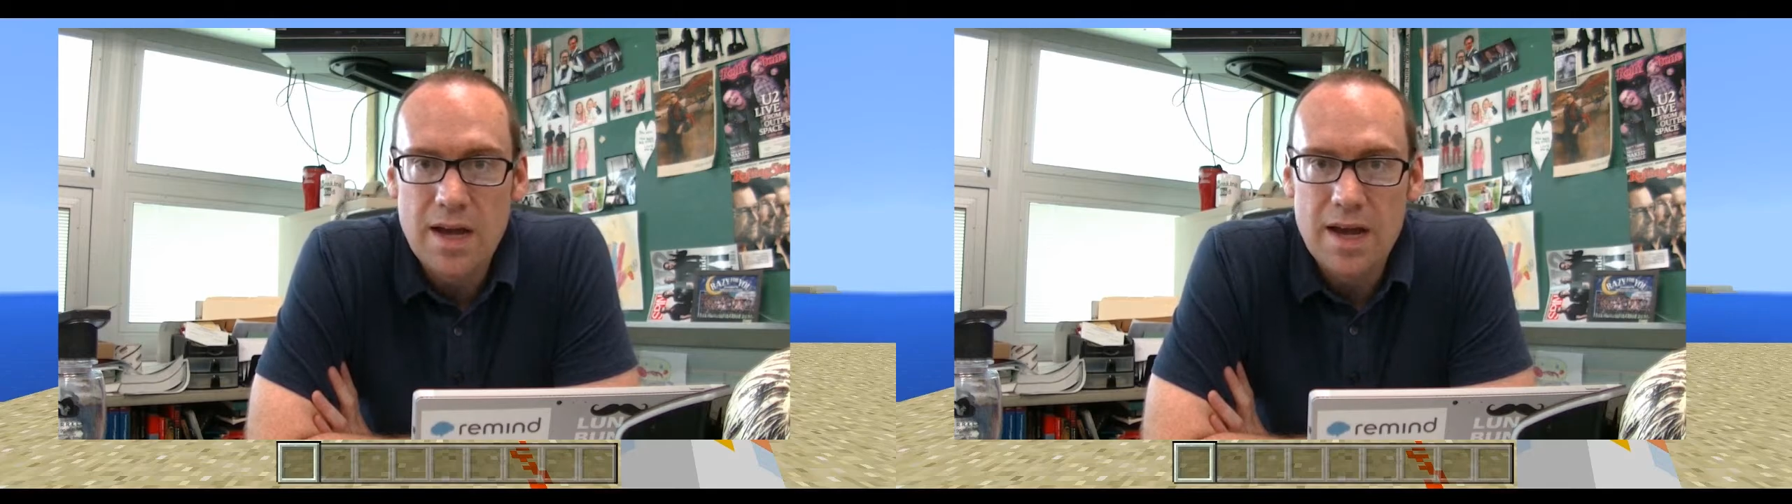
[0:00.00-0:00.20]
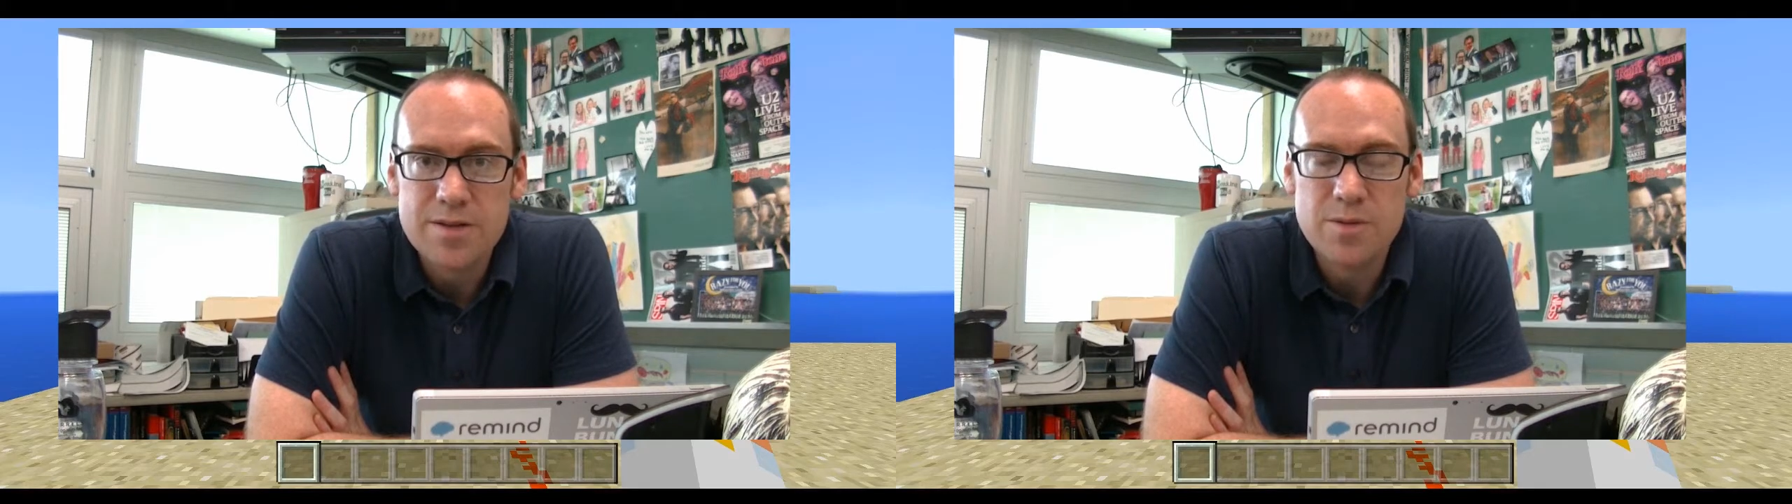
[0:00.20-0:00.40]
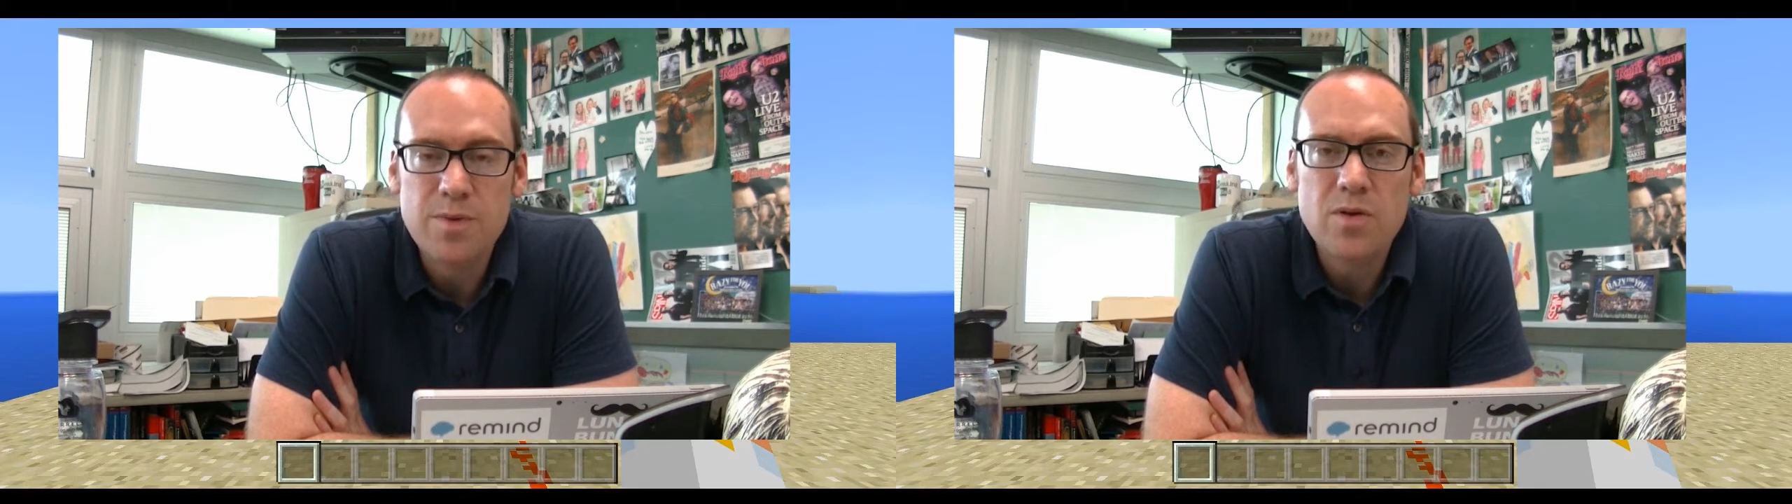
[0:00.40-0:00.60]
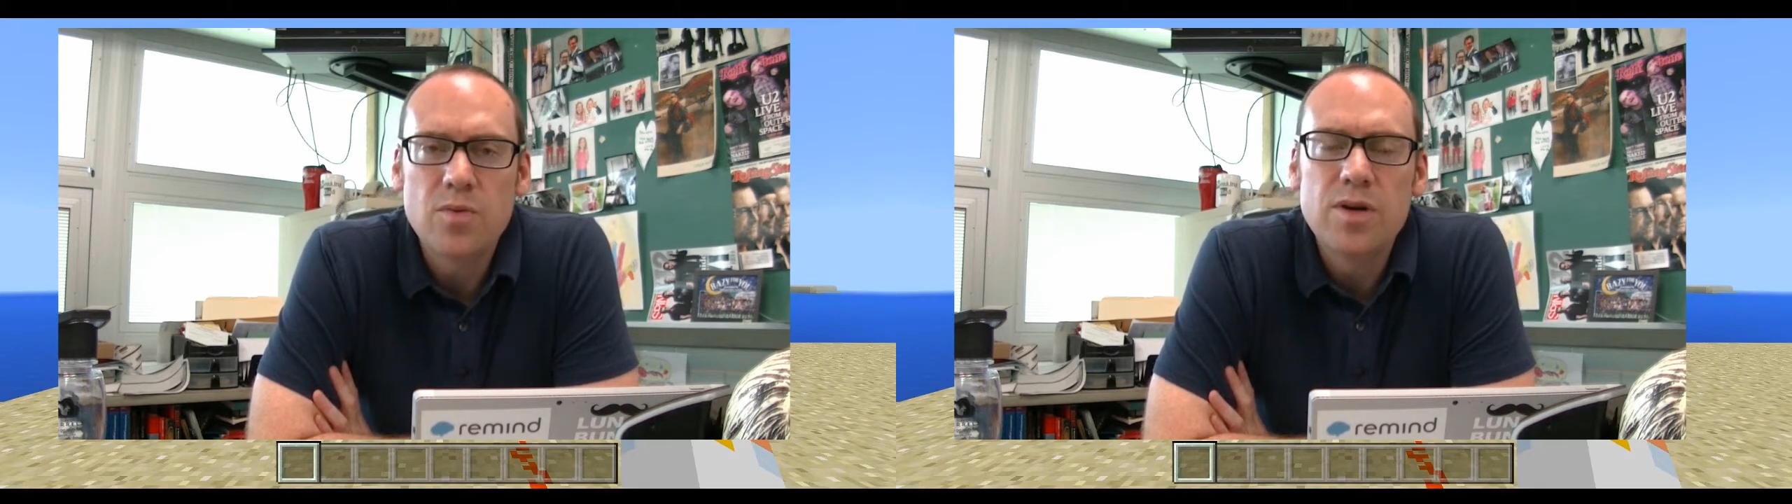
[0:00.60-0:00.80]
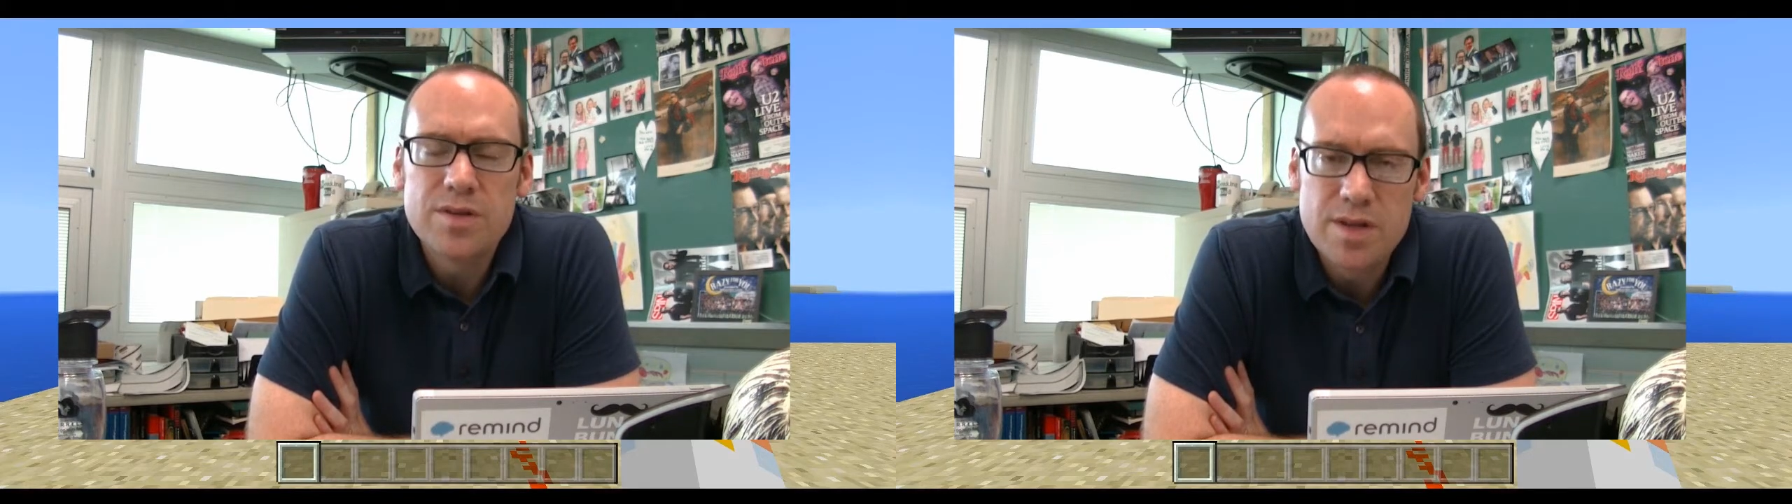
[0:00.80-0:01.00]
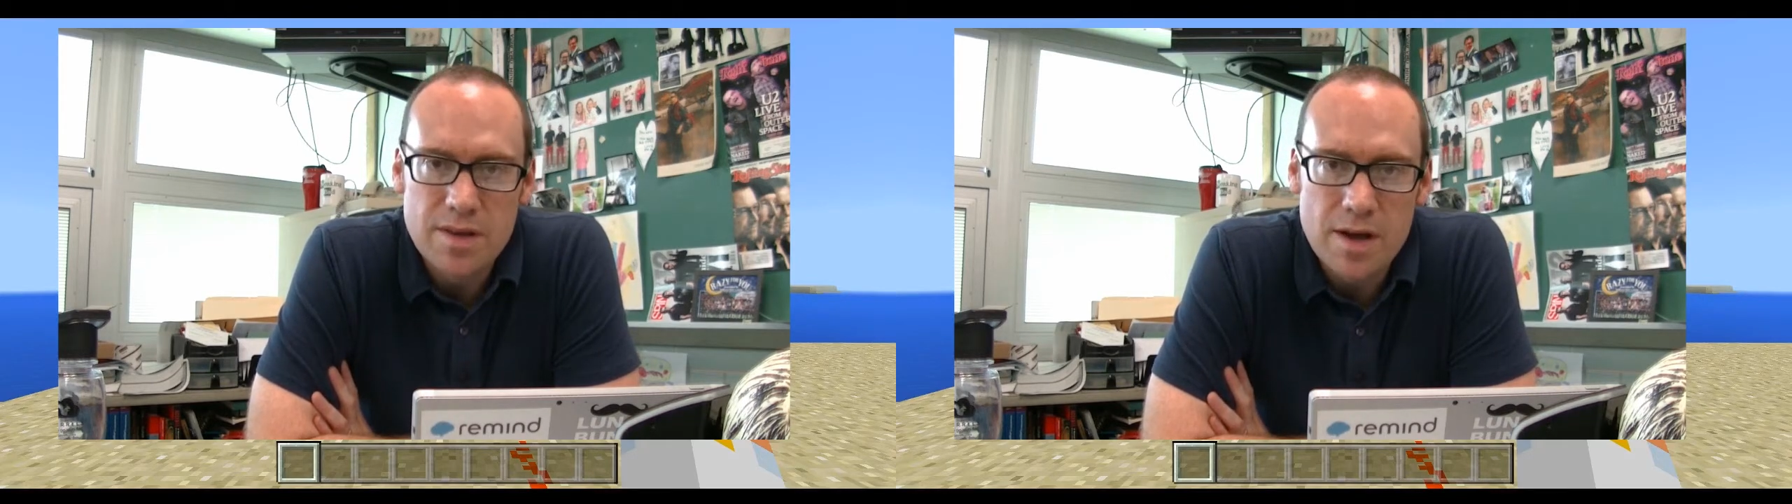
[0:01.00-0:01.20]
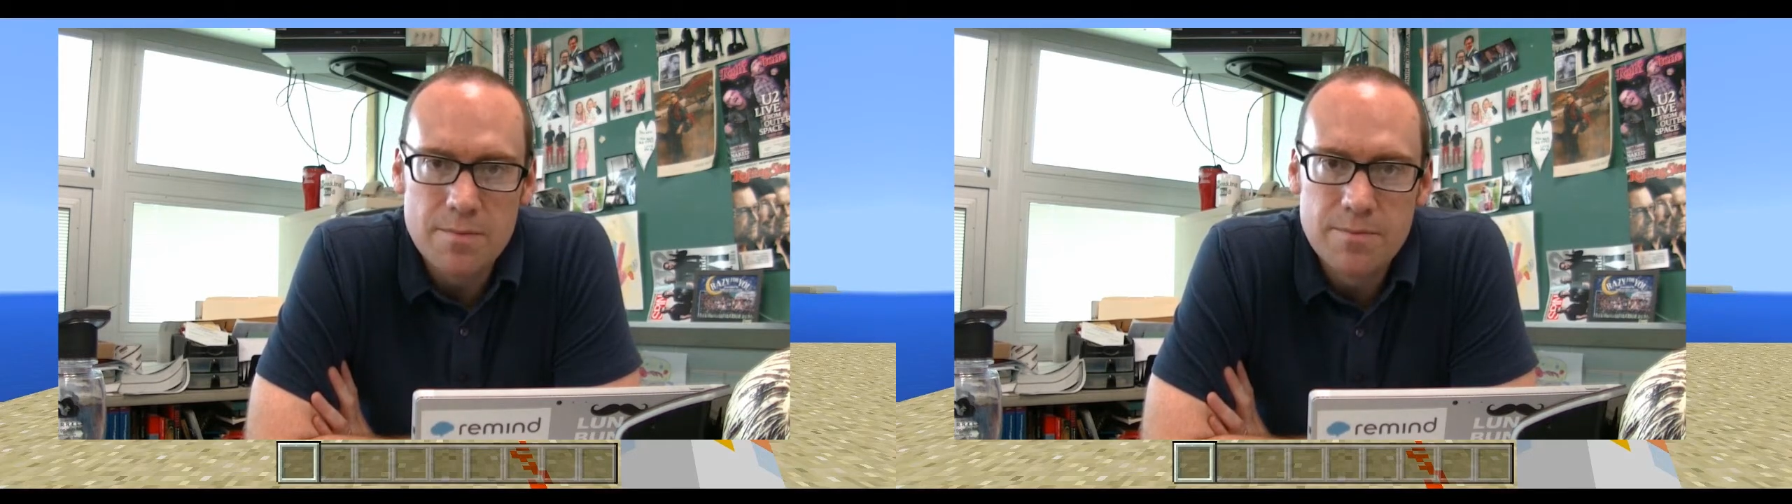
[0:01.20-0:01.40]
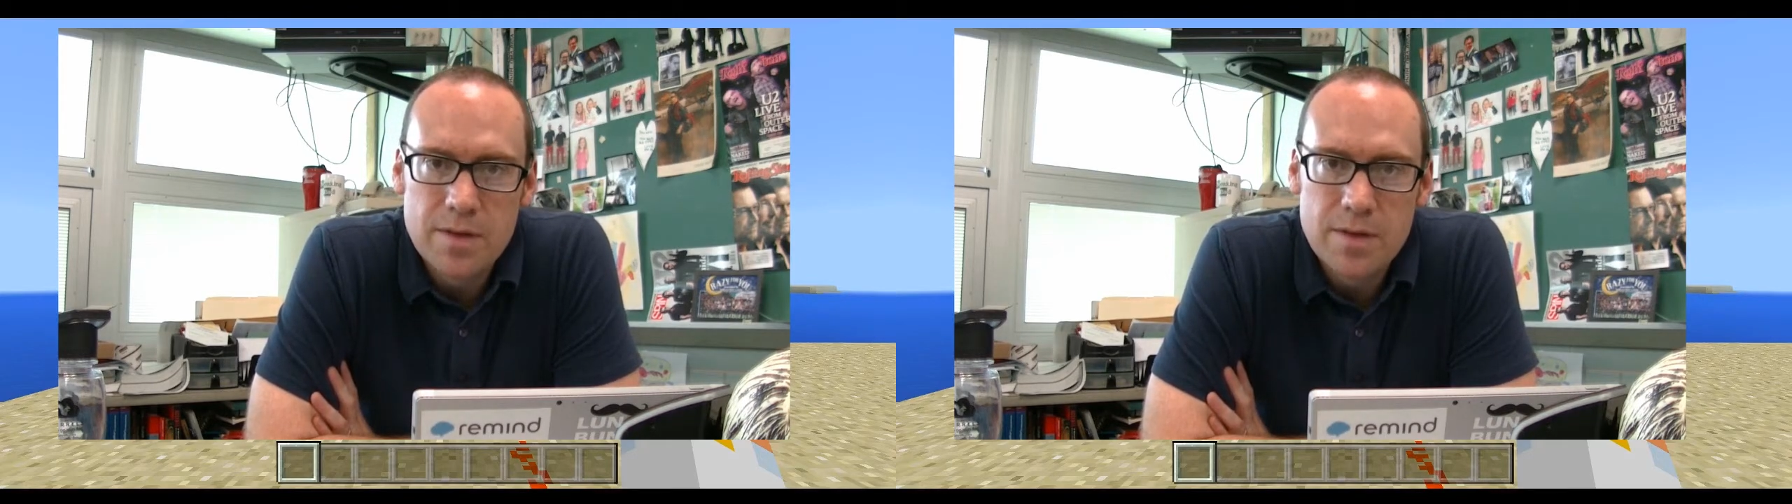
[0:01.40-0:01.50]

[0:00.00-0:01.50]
and to be real to them.